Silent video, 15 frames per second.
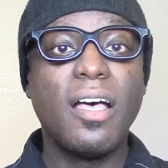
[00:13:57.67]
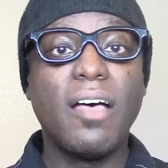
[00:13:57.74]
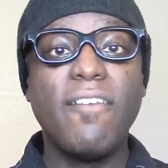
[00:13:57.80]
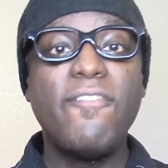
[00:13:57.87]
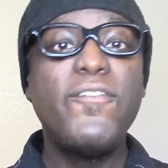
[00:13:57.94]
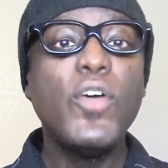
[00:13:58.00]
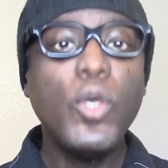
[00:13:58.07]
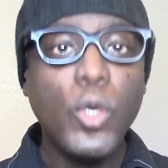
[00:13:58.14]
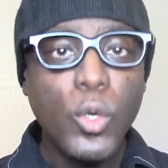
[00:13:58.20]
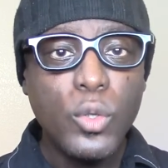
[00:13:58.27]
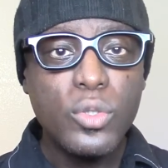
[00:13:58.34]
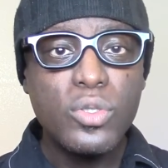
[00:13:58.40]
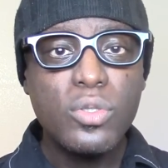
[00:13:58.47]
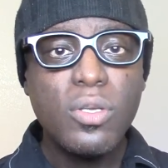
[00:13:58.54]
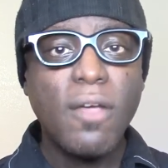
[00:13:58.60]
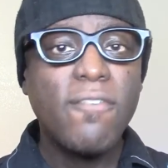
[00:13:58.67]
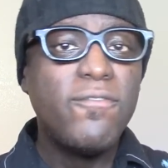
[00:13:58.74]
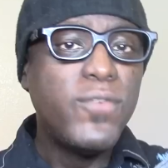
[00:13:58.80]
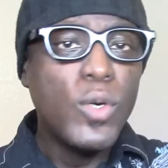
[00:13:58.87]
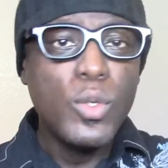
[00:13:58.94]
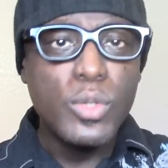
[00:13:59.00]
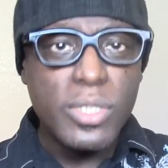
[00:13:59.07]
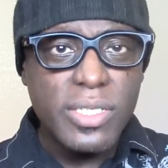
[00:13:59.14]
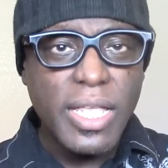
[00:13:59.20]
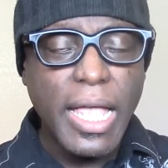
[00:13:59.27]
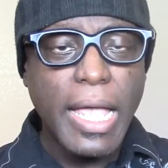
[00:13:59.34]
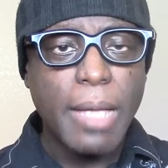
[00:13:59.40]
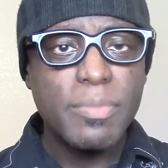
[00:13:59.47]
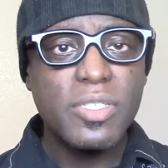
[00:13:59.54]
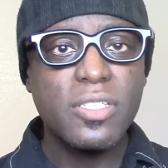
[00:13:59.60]
food
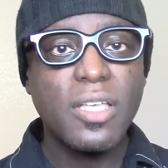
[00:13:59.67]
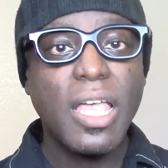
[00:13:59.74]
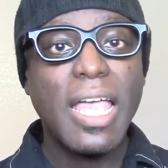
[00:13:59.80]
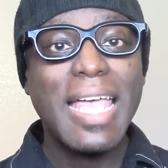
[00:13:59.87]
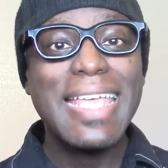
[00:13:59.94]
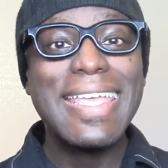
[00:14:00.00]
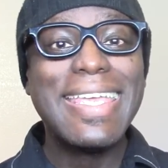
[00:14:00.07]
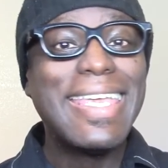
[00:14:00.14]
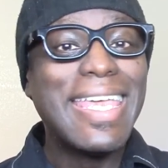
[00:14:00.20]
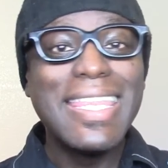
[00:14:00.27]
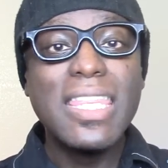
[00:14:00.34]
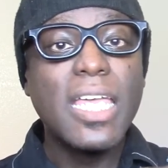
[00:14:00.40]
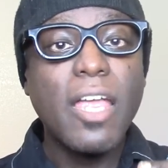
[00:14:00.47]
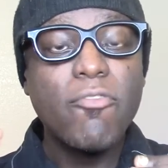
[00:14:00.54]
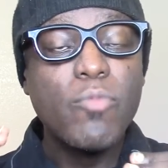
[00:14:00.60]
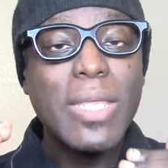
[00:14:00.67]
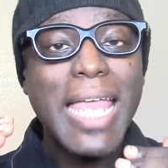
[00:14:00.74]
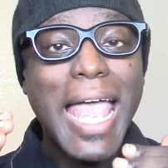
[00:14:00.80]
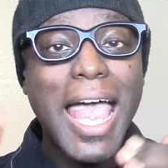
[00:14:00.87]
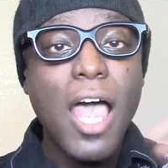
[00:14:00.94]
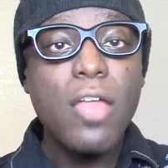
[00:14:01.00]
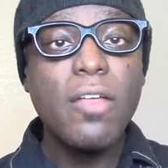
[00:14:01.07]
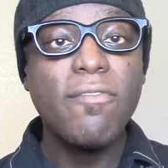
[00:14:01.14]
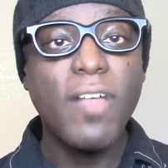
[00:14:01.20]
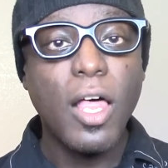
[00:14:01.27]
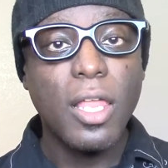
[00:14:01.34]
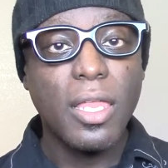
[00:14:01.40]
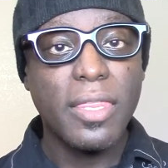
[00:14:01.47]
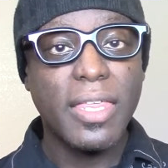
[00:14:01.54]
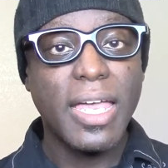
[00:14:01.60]
stamps. Get the government out of
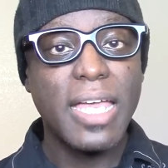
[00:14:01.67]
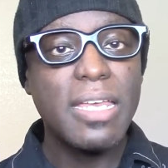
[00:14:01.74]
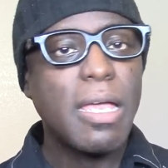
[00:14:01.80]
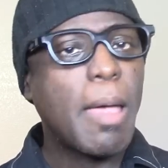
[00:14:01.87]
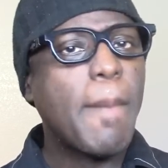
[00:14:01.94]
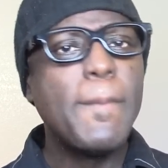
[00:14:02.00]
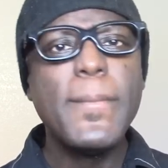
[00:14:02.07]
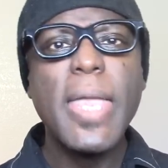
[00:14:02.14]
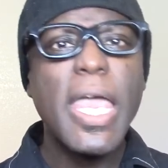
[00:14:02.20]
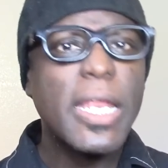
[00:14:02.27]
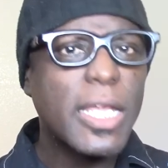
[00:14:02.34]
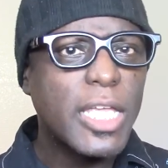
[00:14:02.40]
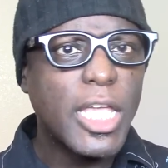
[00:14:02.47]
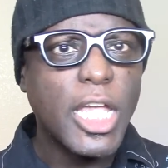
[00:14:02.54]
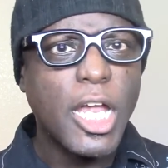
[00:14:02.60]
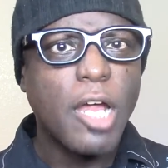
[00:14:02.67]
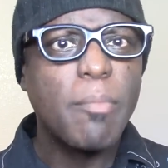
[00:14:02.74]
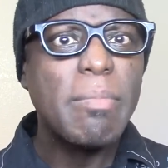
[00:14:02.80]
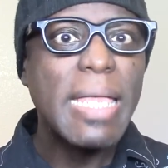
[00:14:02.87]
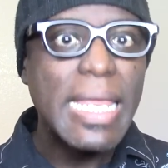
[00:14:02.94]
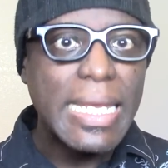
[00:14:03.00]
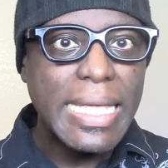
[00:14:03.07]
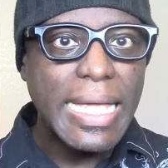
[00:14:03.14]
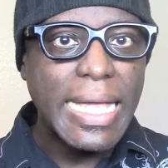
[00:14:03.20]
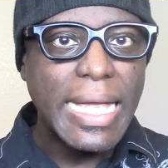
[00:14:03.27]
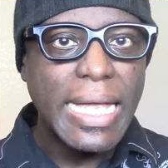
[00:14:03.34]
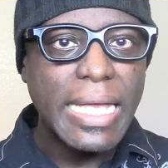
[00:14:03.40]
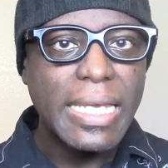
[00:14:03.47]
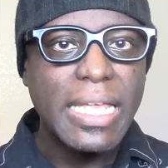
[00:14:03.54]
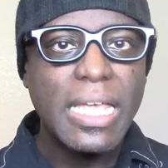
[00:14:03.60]
all of that. Medicare,
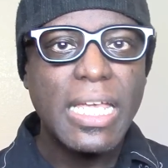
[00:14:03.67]
Medicaid,